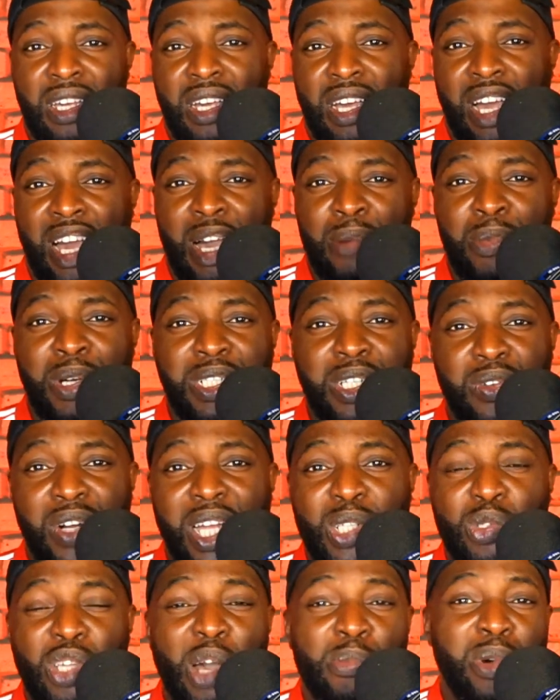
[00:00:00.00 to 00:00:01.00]
On the
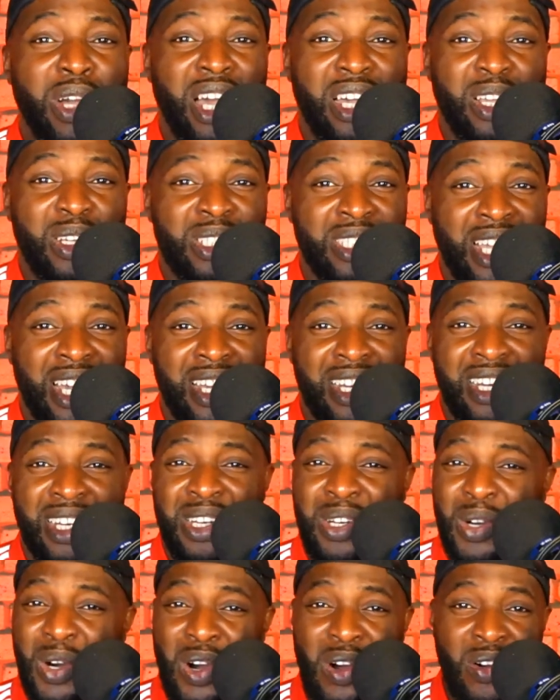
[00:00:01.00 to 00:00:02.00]
right, you have Bukayo Saka.
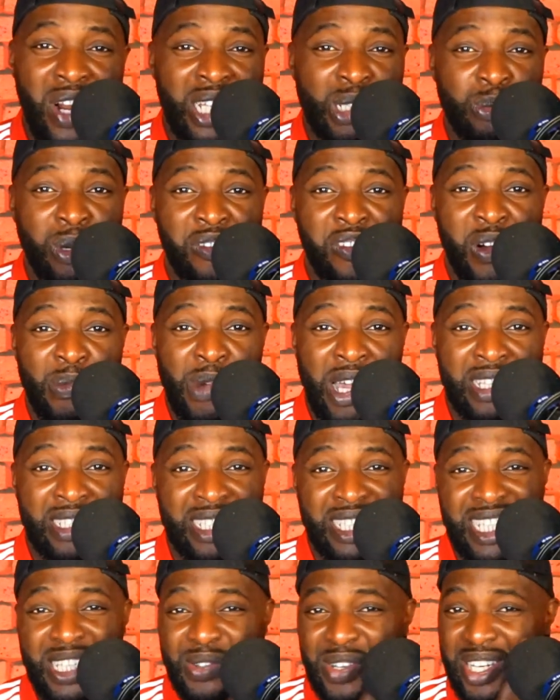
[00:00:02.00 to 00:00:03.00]
All right performance. He
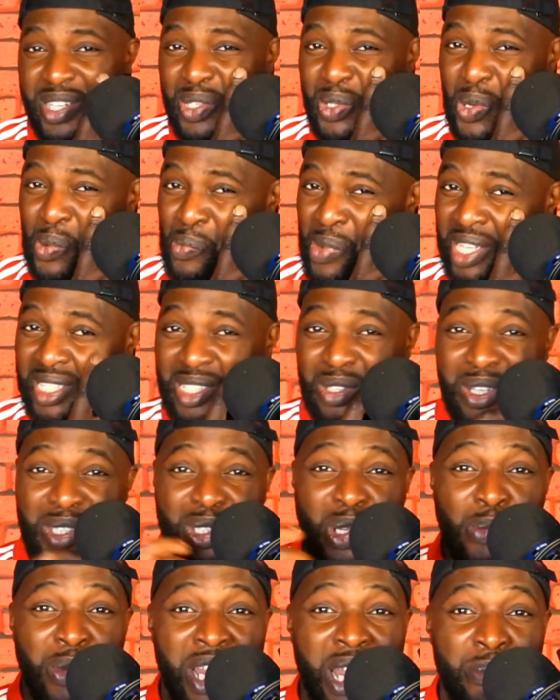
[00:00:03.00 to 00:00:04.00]
didn't really do much. There were
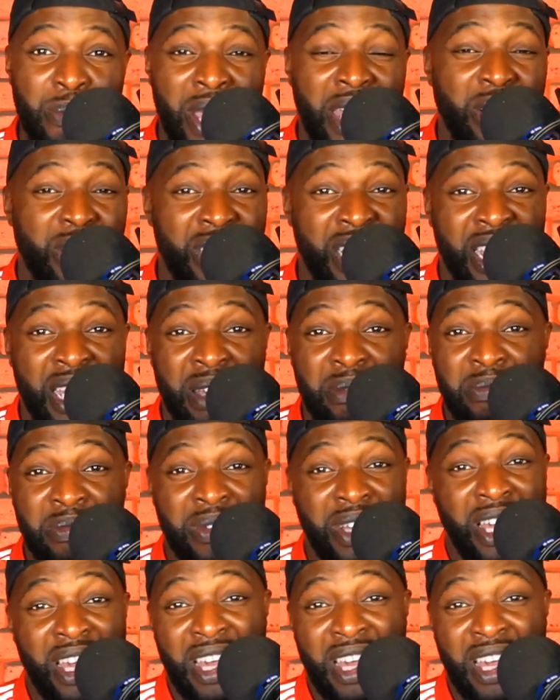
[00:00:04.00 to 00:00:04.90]
so many men on him.